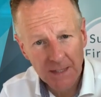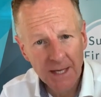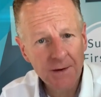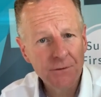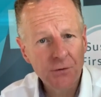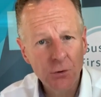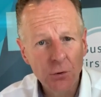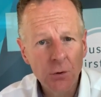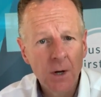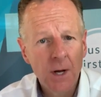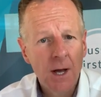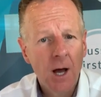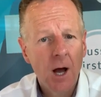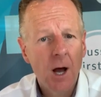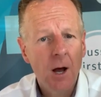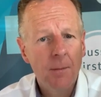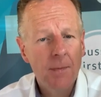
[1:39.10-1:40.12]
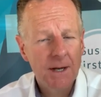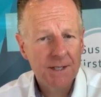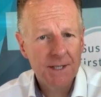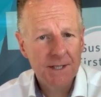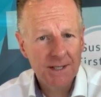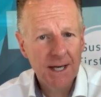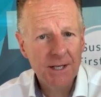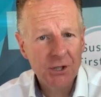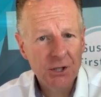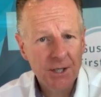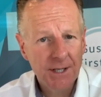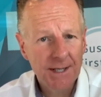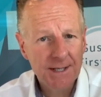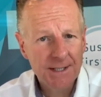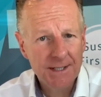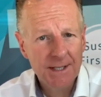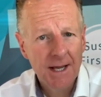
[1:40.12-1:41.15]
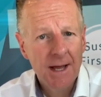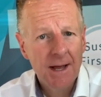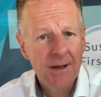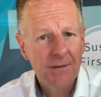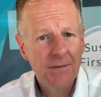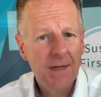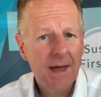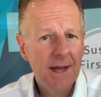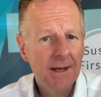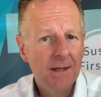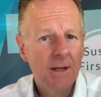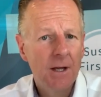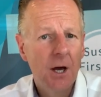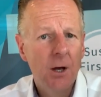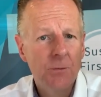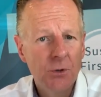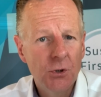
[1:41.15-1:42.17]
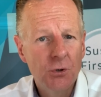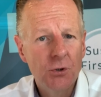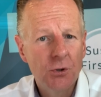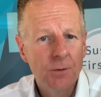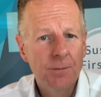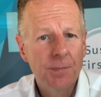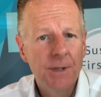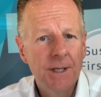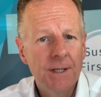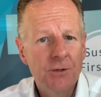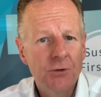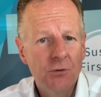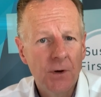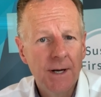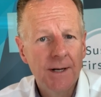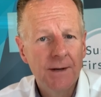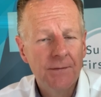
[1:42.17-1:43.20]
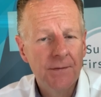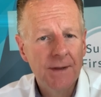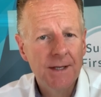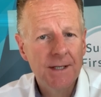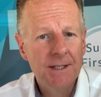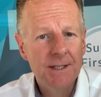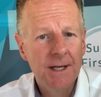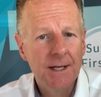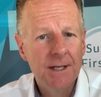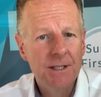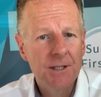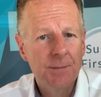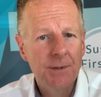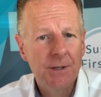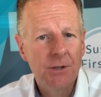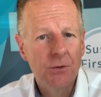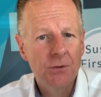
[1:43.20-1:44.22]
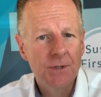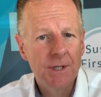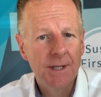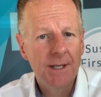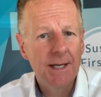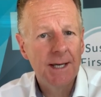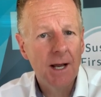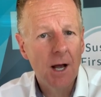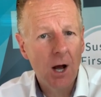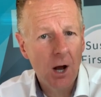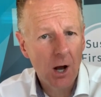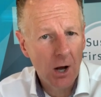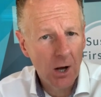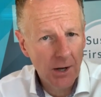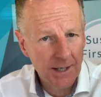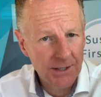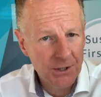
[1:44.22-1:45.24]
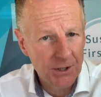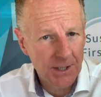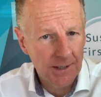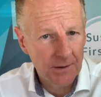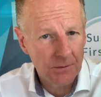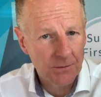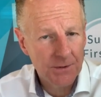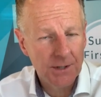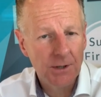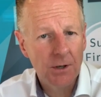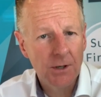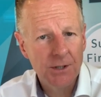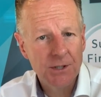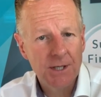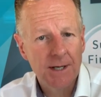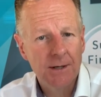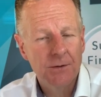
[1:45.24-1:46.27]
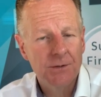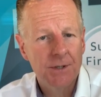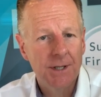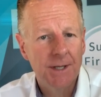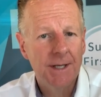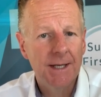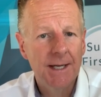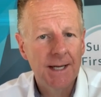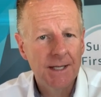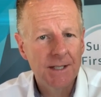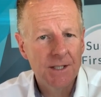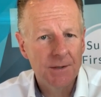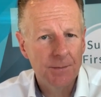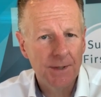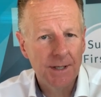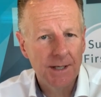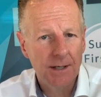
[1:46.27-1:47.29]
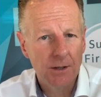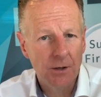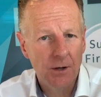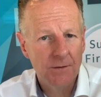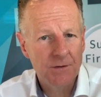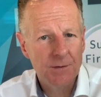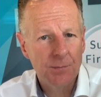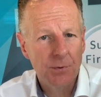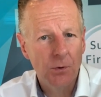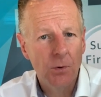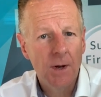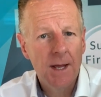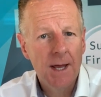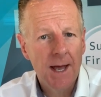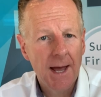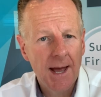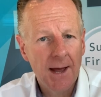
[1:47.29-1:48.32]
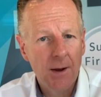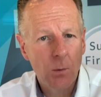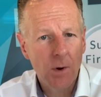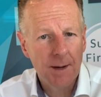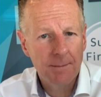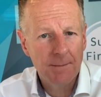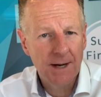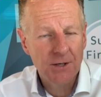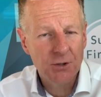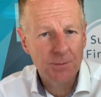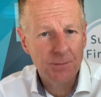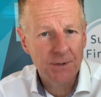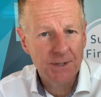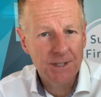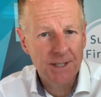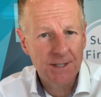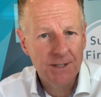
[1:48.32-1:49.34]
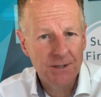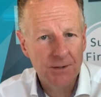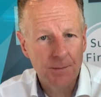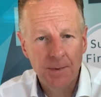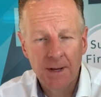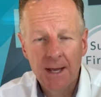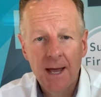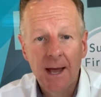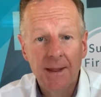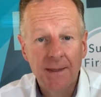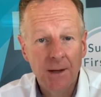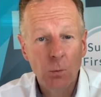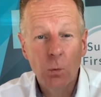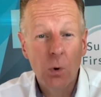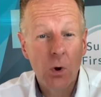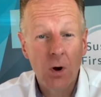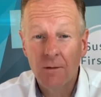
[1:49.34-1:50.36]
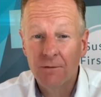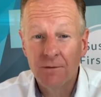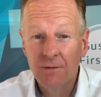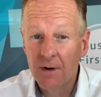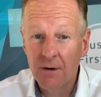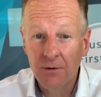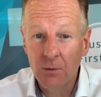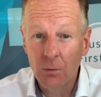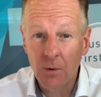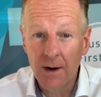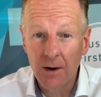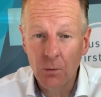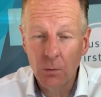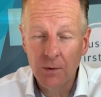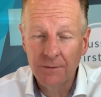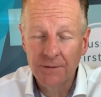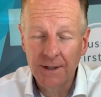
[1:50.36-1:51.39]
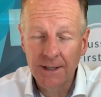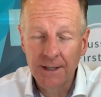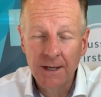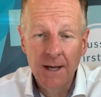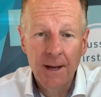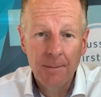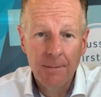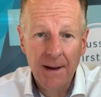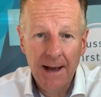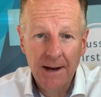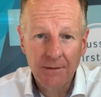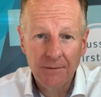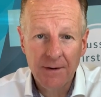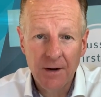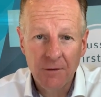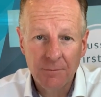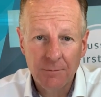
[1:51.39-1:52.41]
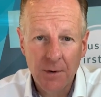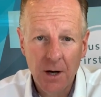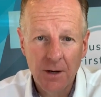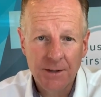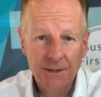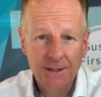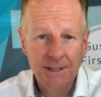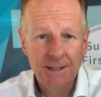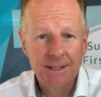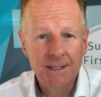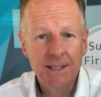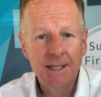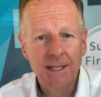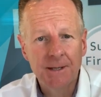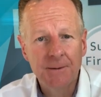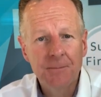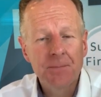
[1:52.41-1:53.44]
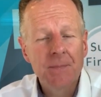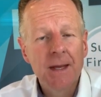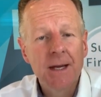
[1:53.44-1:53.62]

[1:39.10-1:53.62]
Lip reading: If you're a sedationist, then you should be training these days to be using the iGels. The iGels are the intermediate life support airway management system, and they work very well with the bag valve mask indeed.